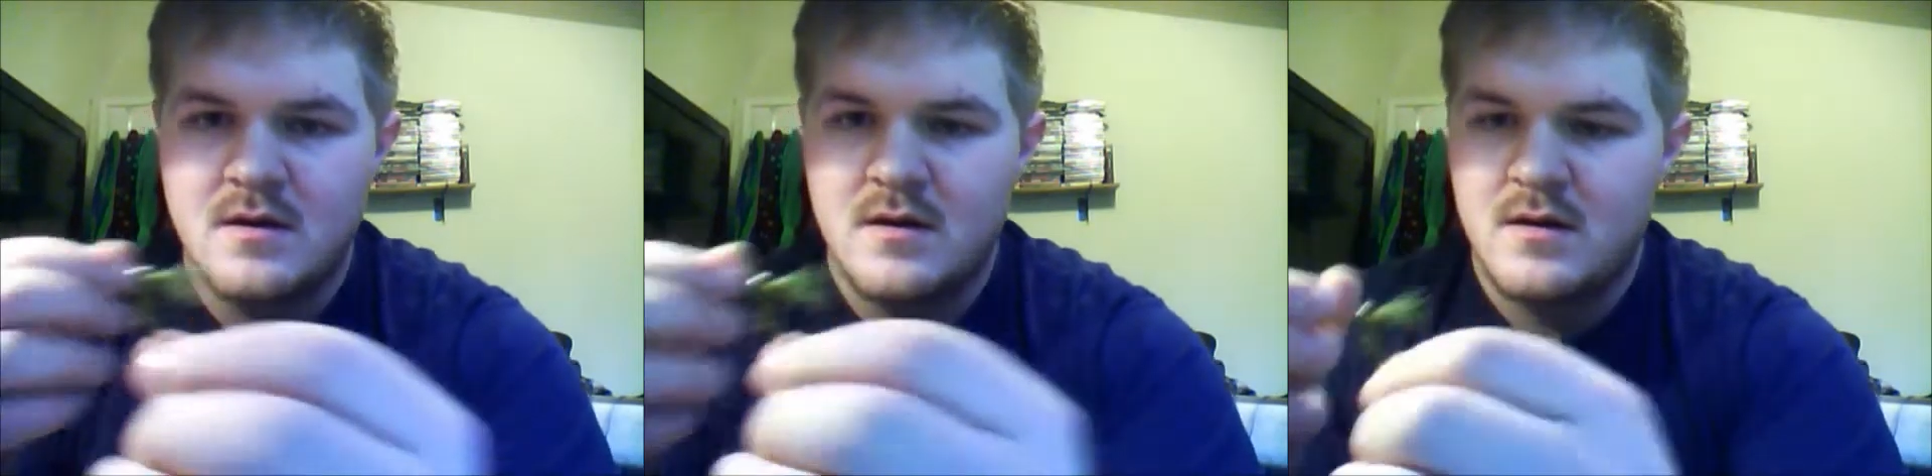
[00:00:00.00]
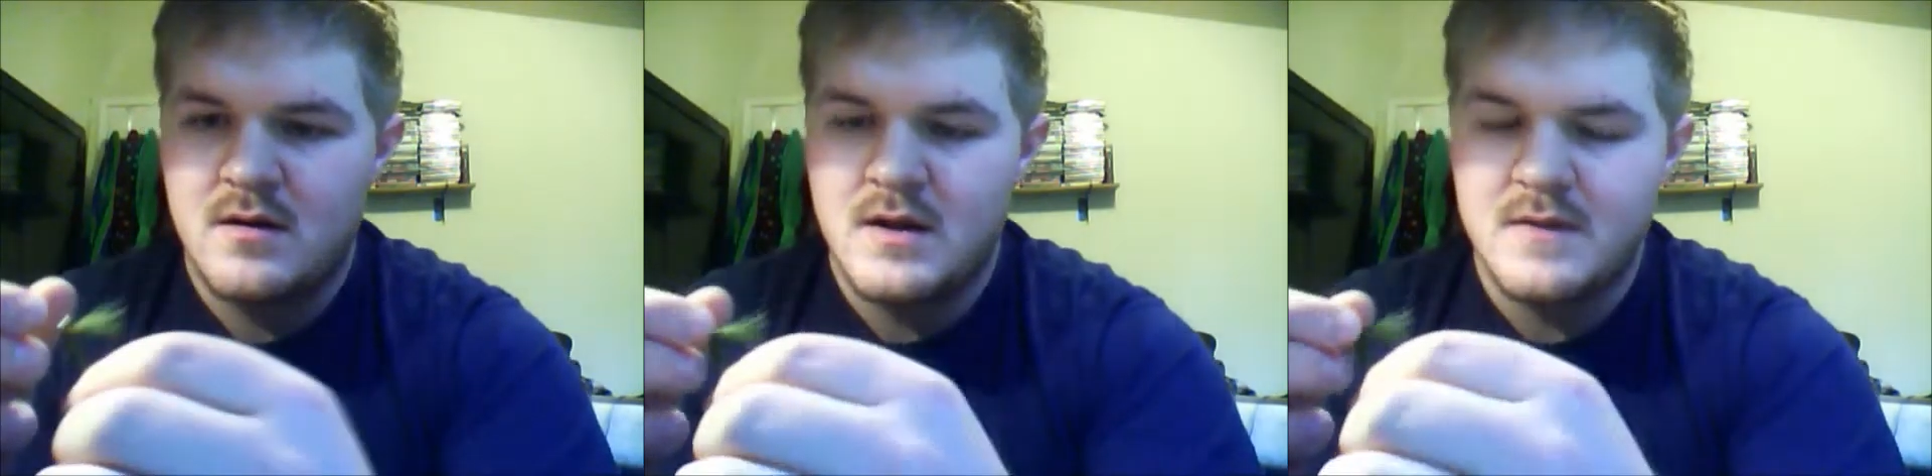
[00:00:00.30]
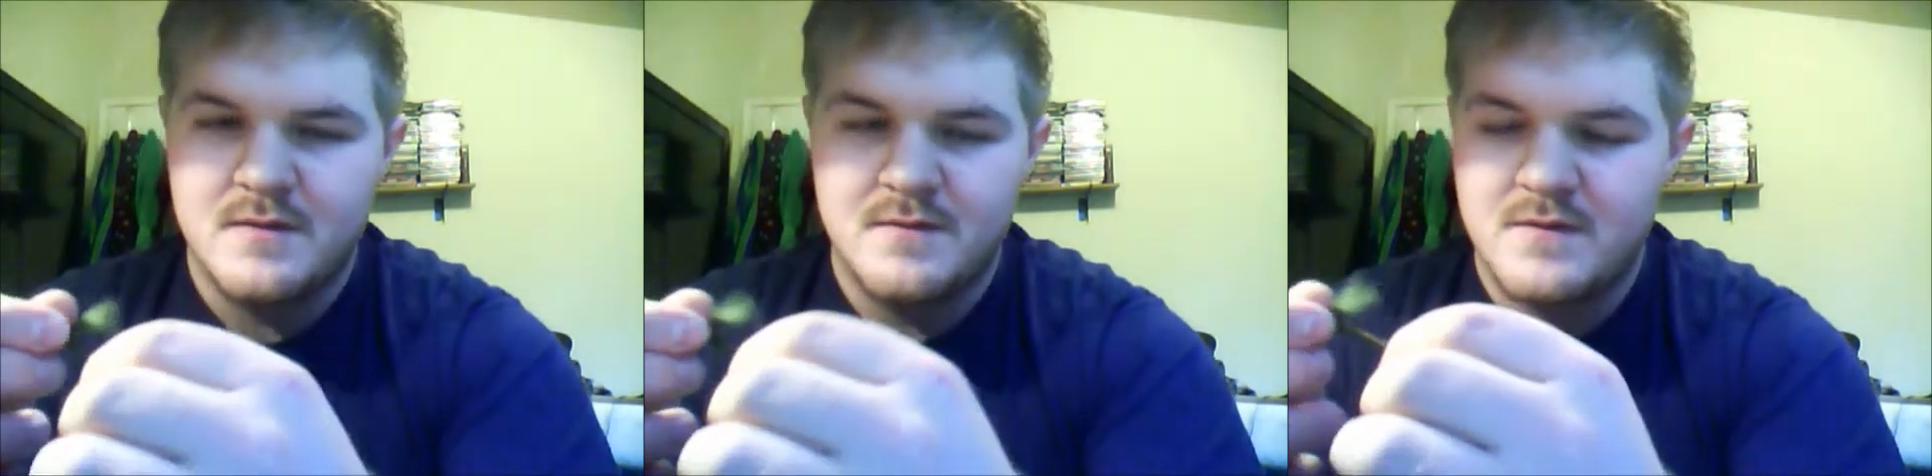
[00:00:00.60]
All right,
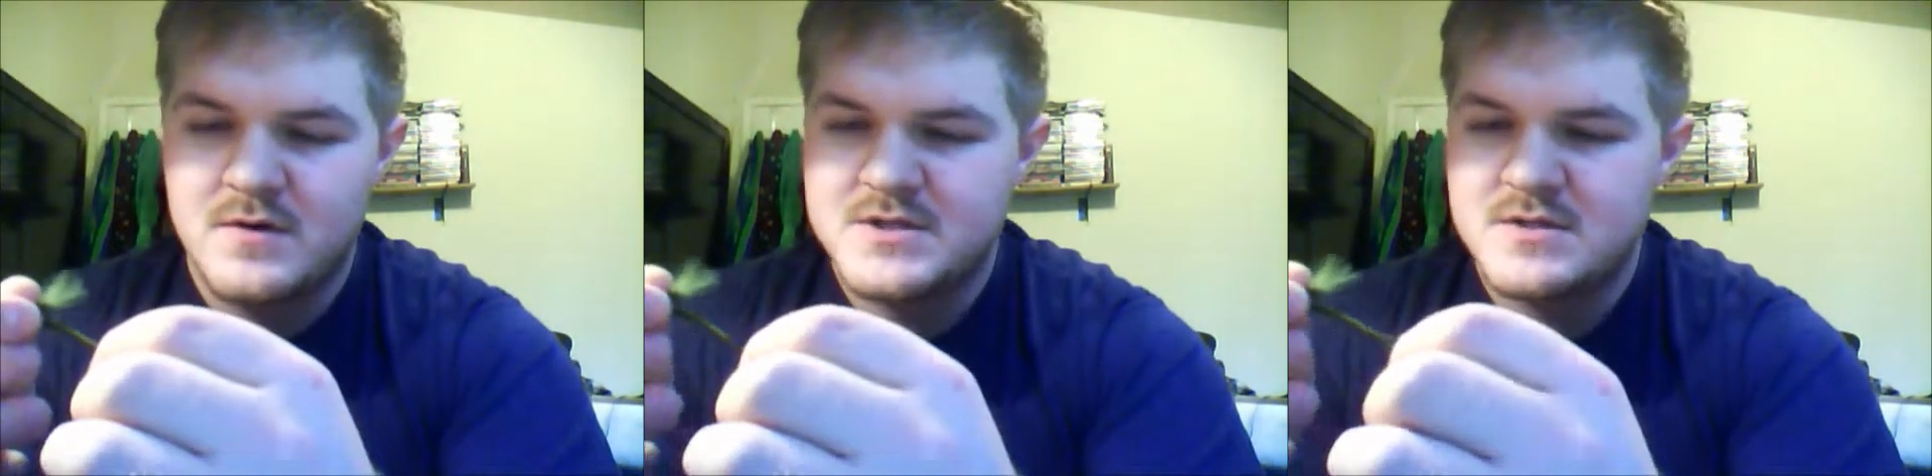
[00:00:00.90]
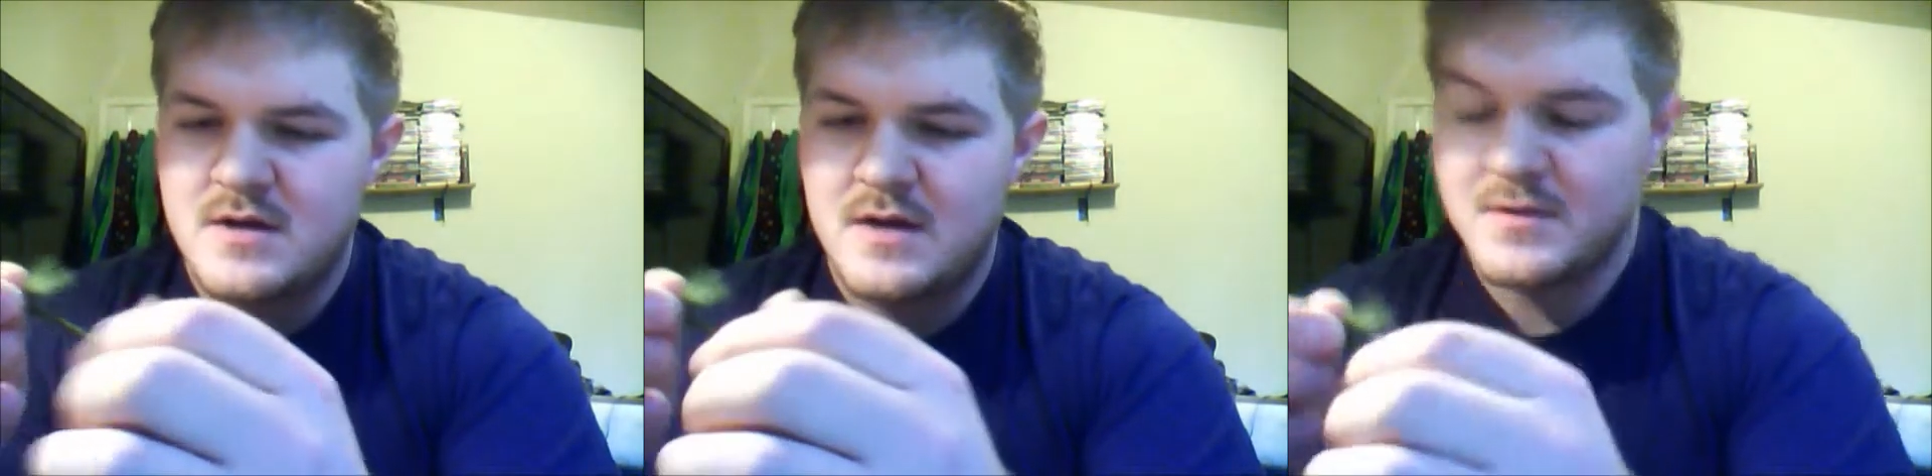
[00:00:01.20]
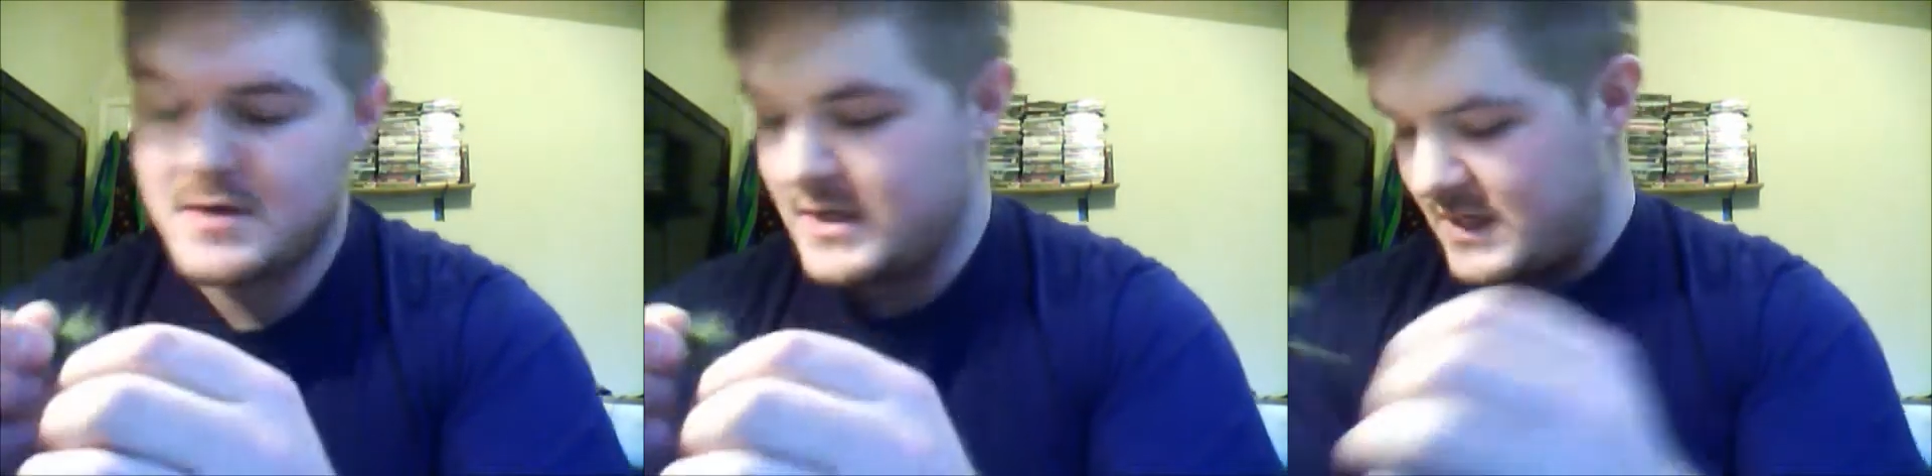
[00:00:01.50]
the version I'm going
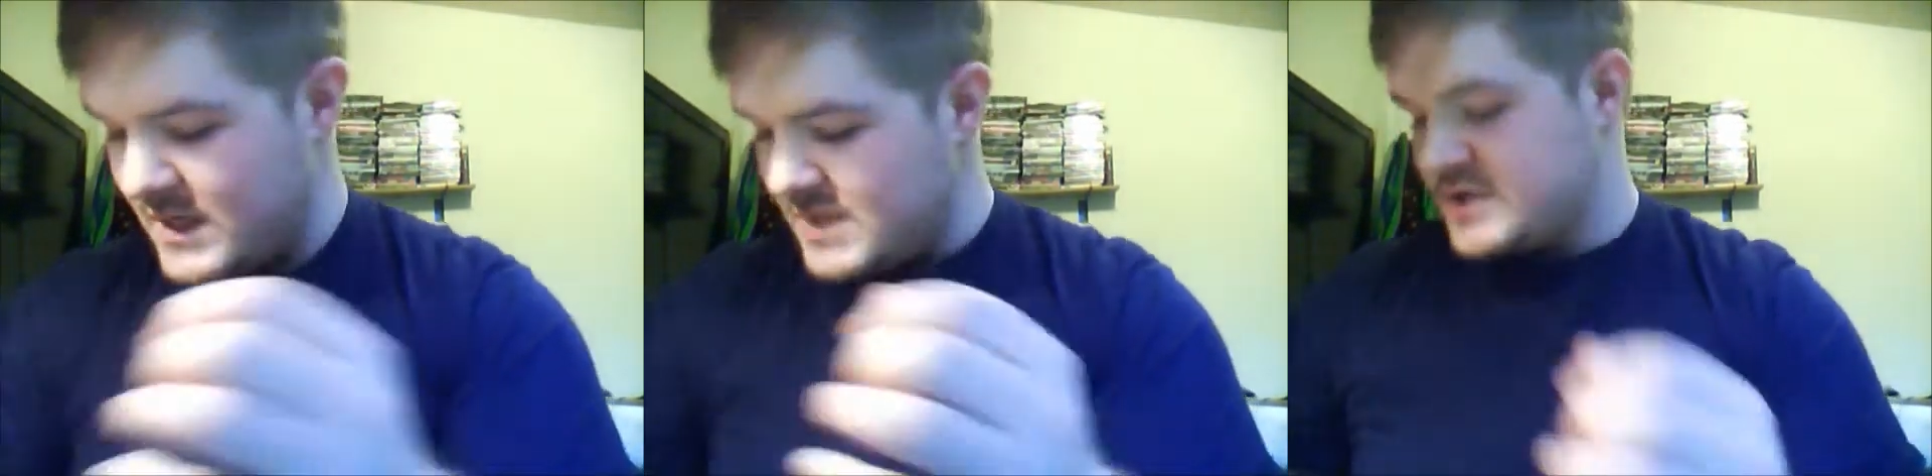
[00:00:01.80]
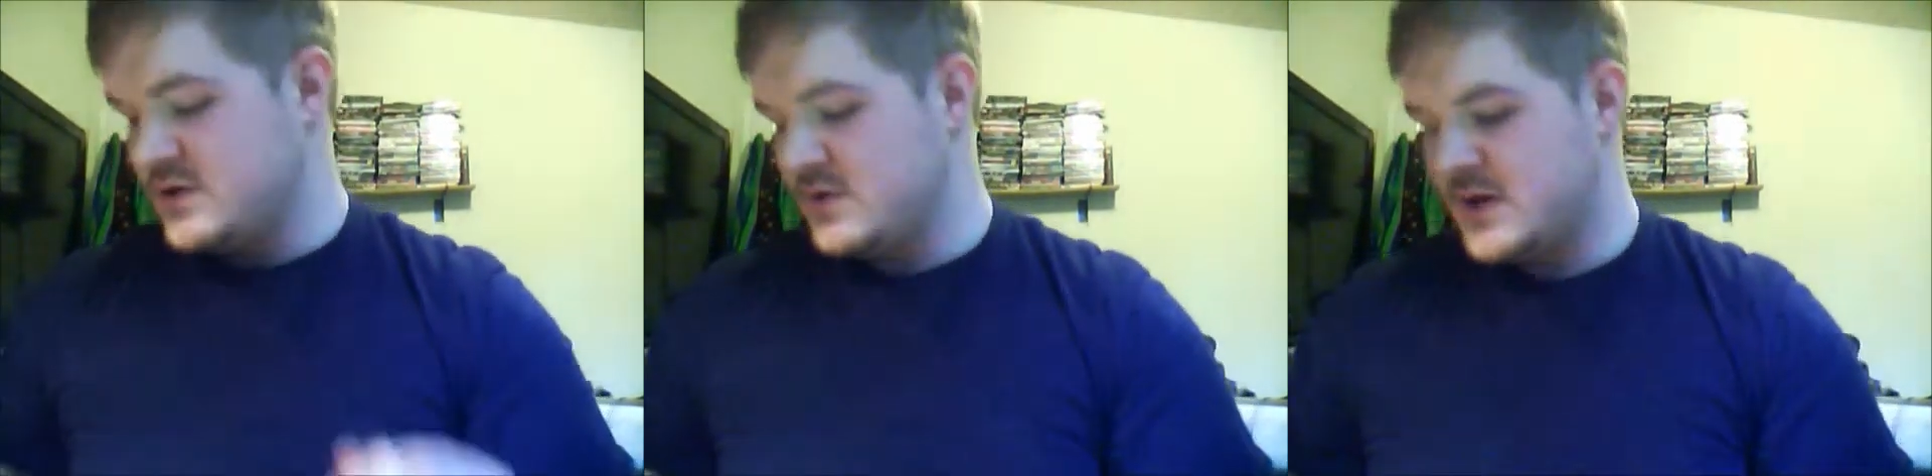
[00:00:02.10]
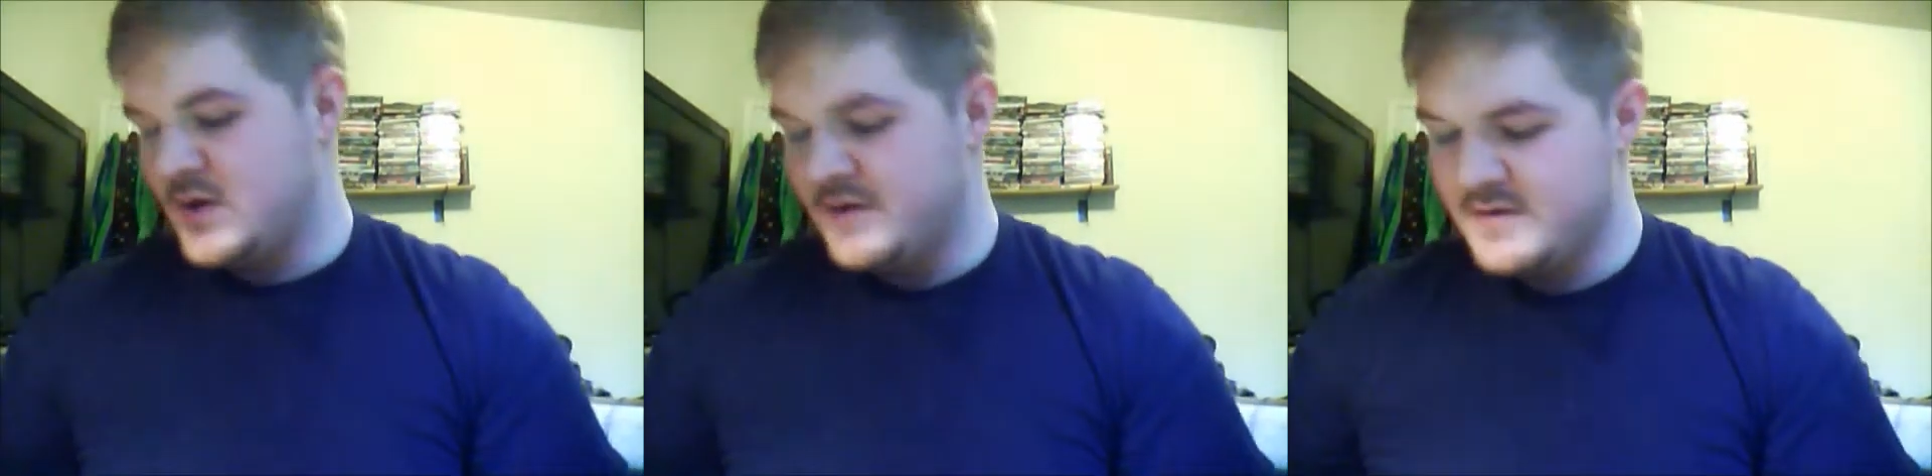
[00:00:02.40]
to teach you,
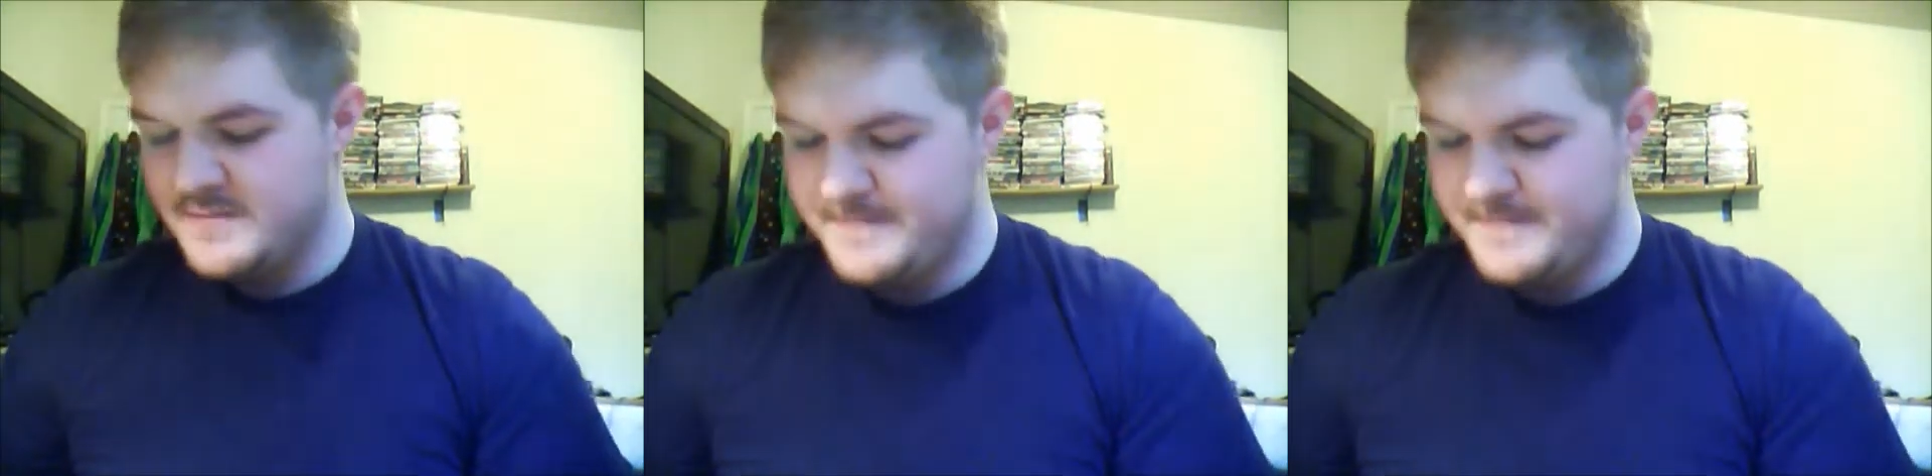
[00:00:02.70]
however,